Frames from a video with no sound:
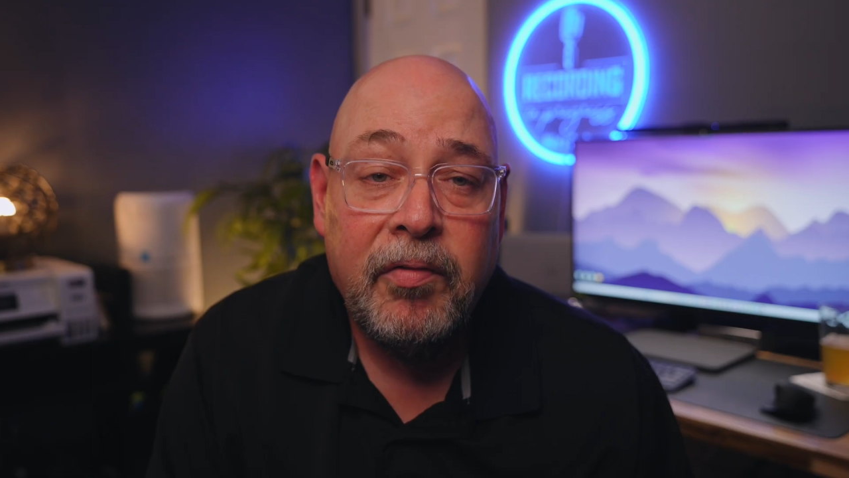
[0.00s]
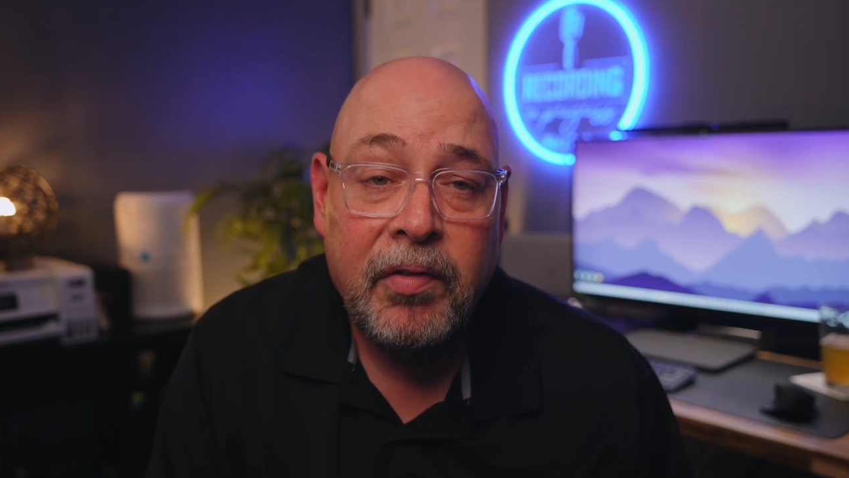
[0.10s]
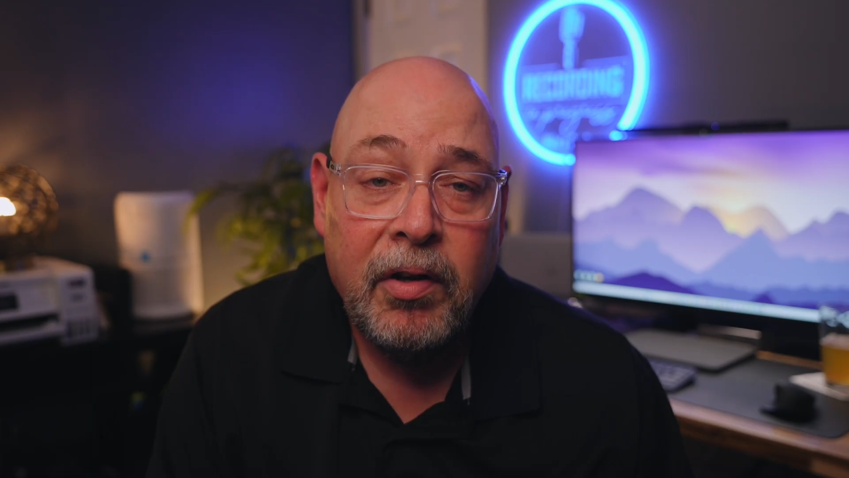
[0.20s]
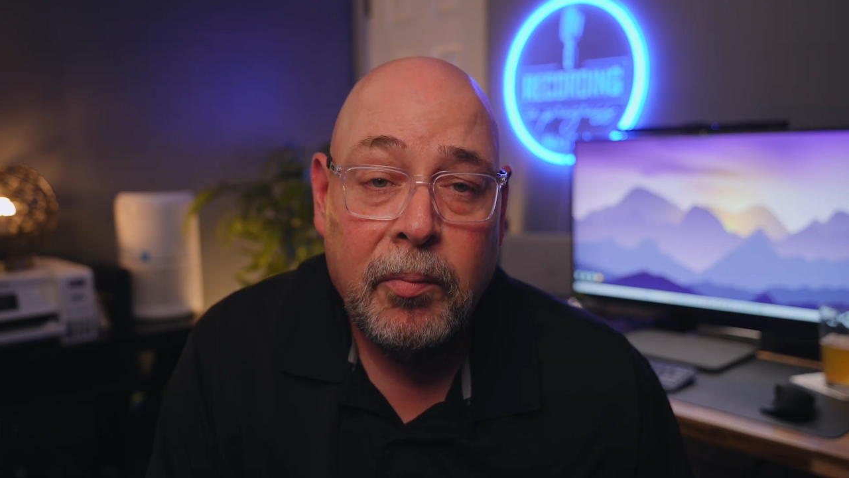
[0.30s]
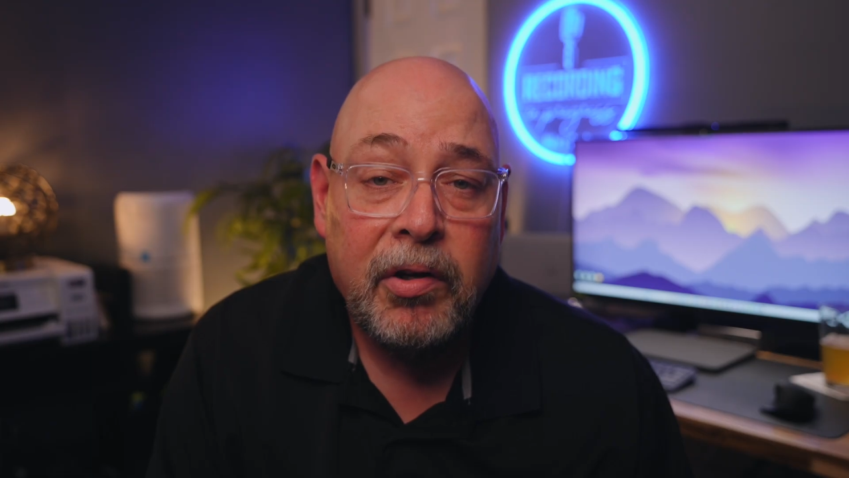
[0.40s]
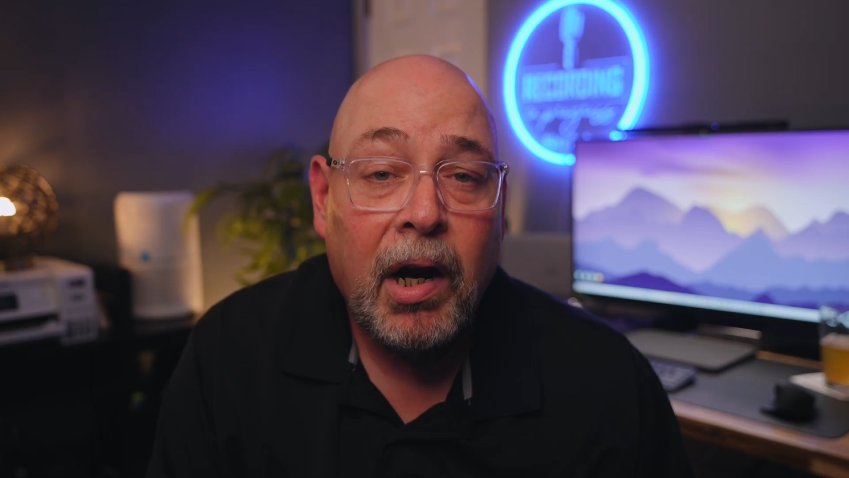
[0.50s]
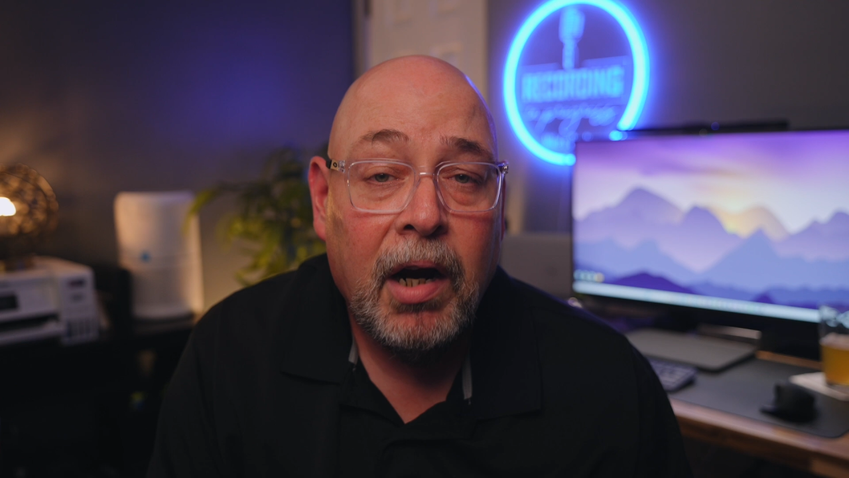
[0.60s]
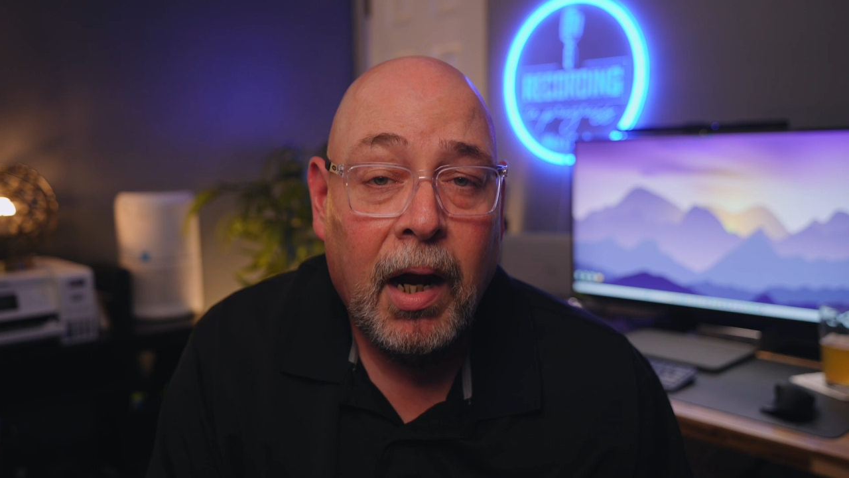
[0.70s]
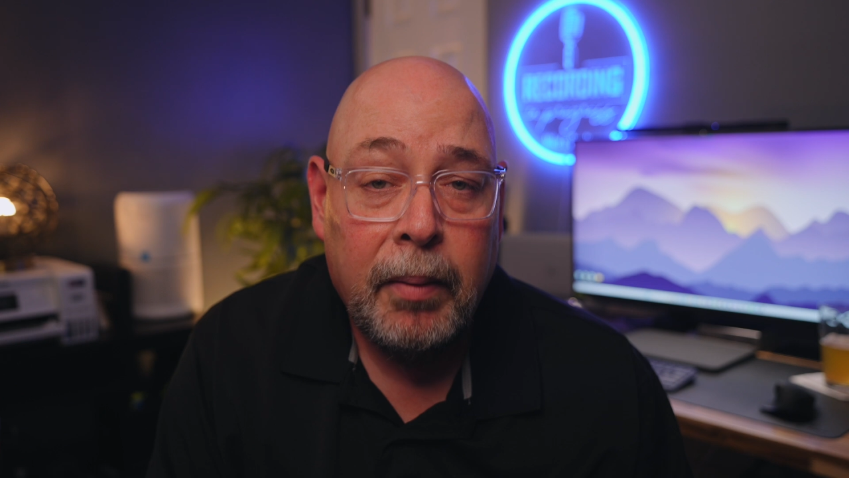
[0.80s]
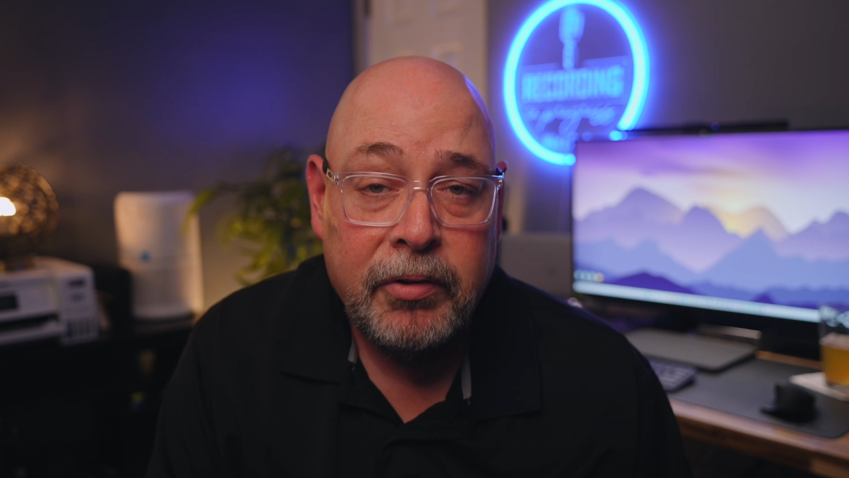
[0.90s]
film or
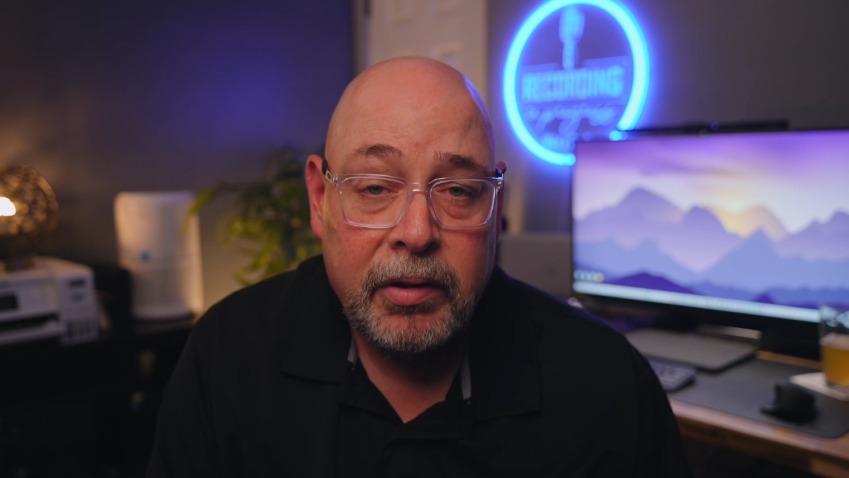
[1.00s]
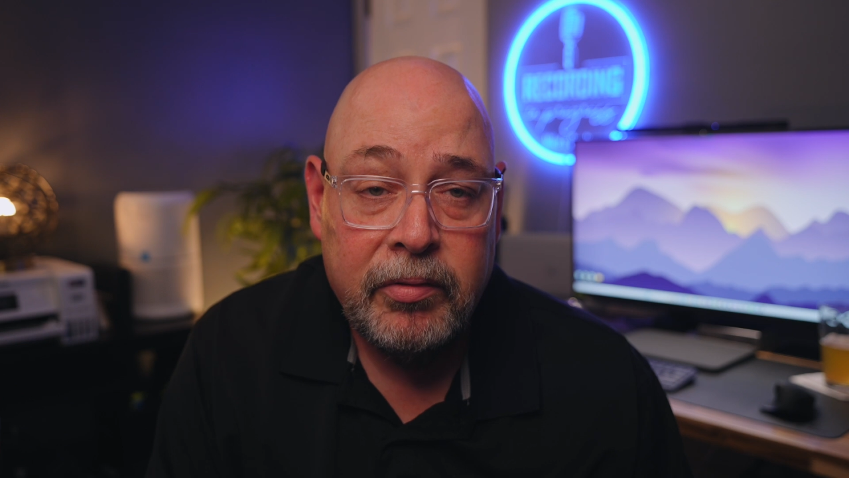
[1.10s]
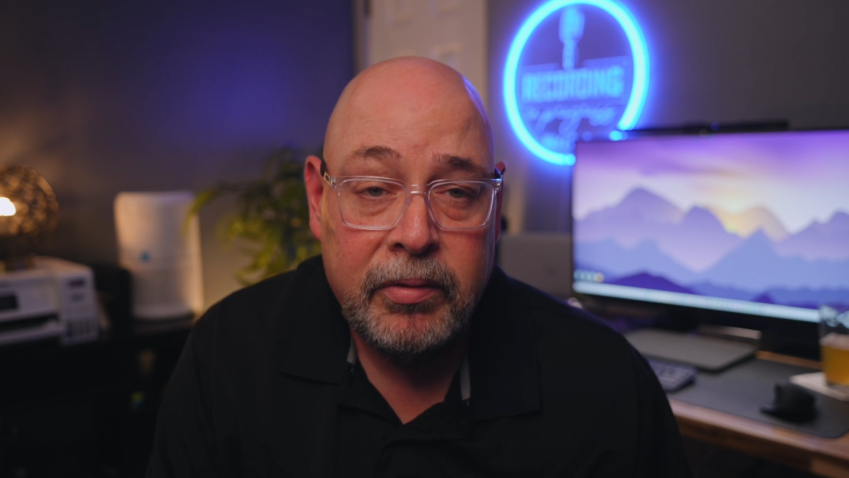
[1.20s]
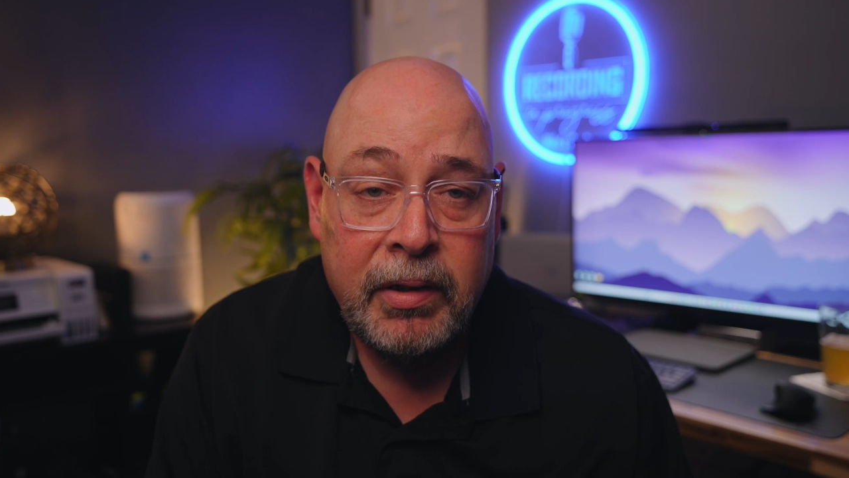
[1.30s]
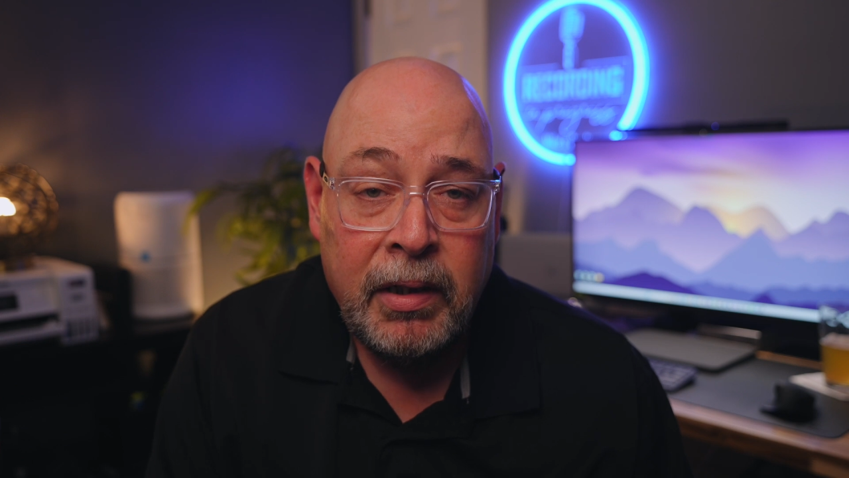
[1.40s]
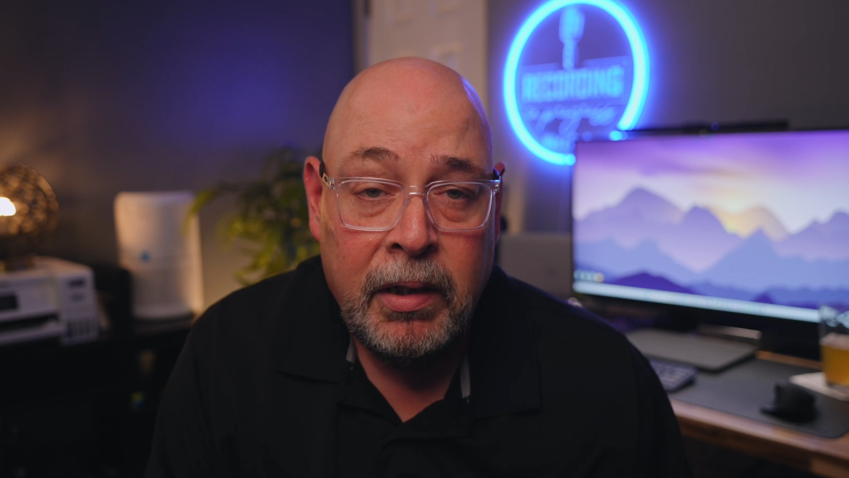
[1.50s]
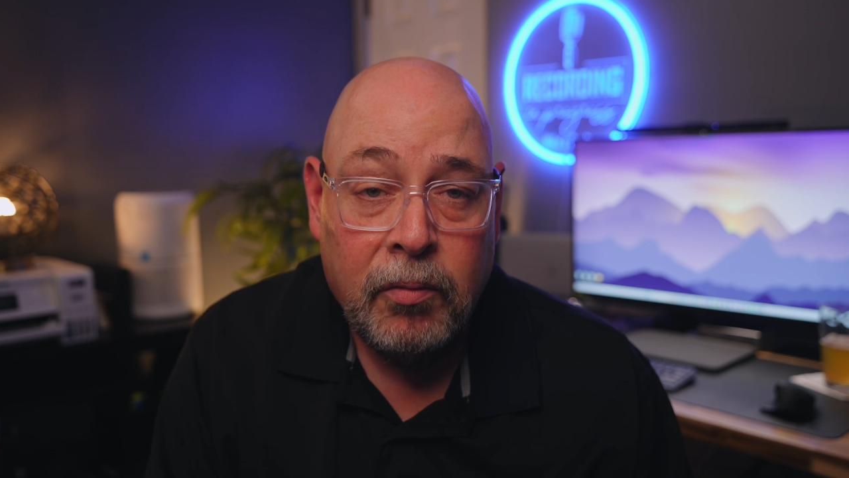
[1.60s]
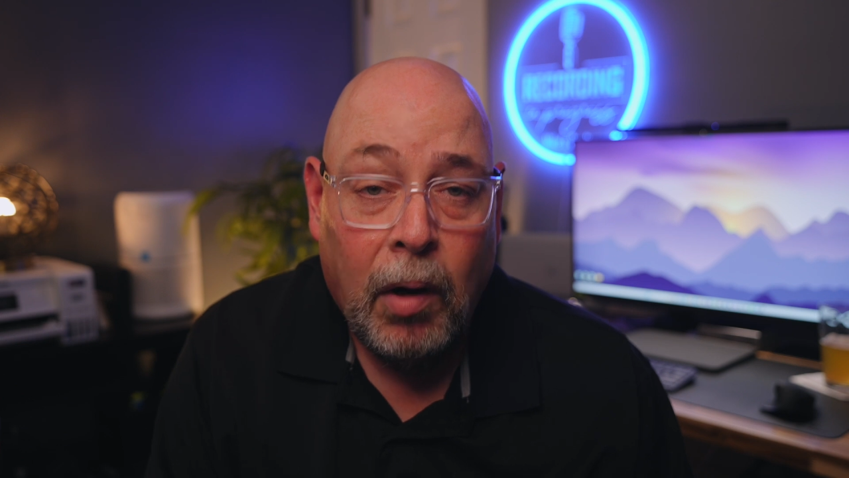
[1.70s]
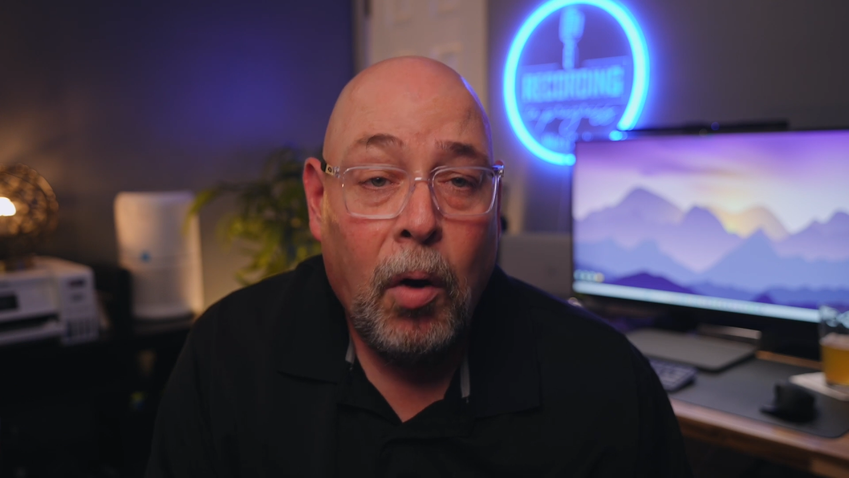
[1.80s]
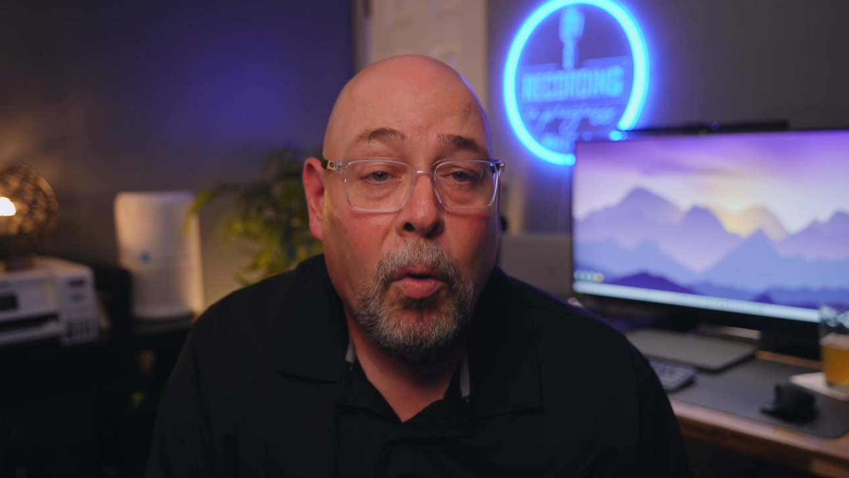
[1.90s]
dark objects,
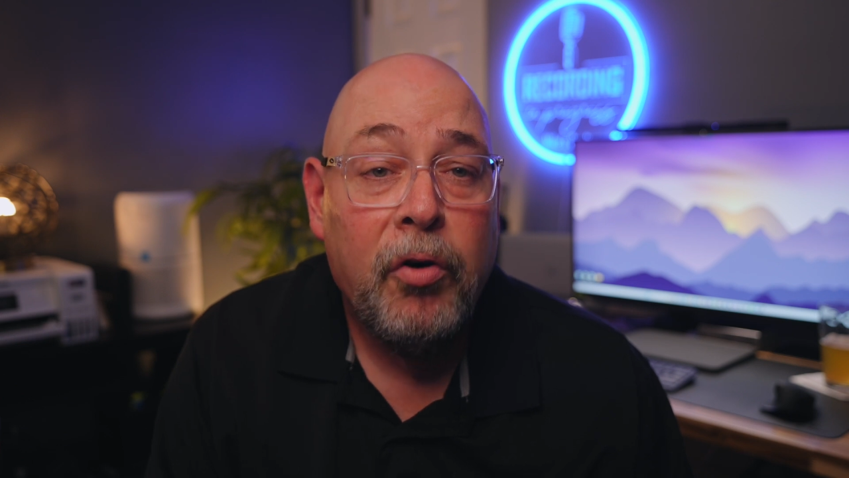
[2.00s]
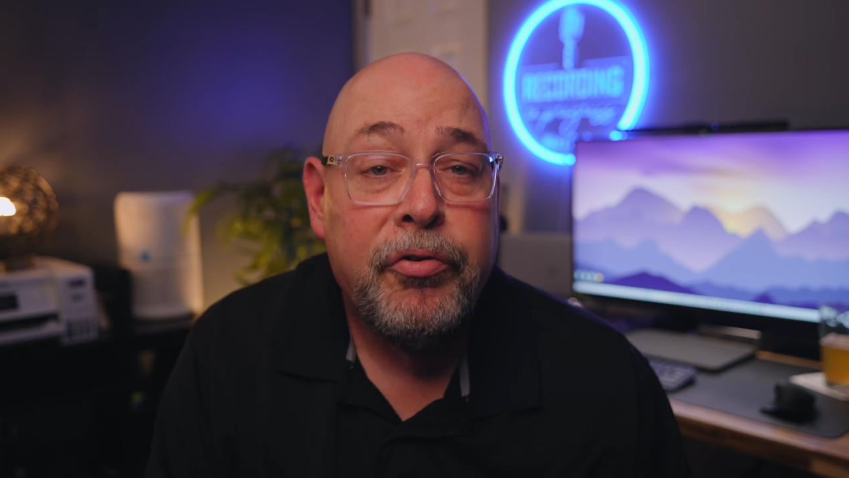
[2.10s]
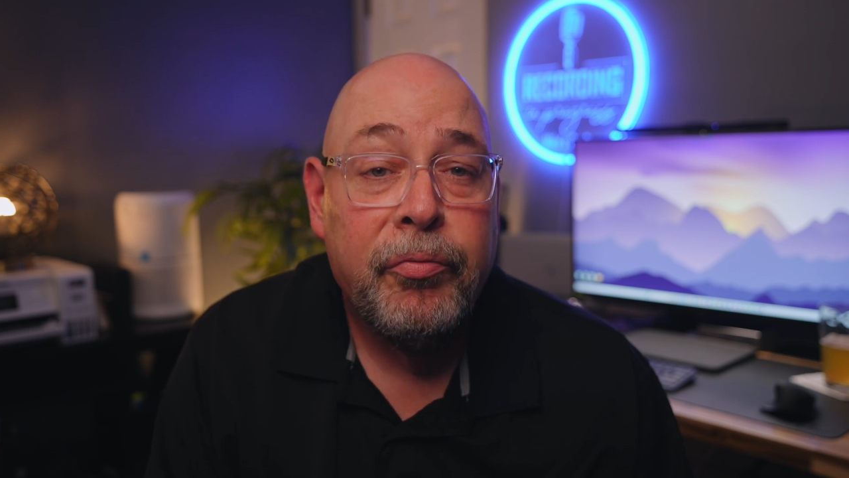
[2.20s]
while orange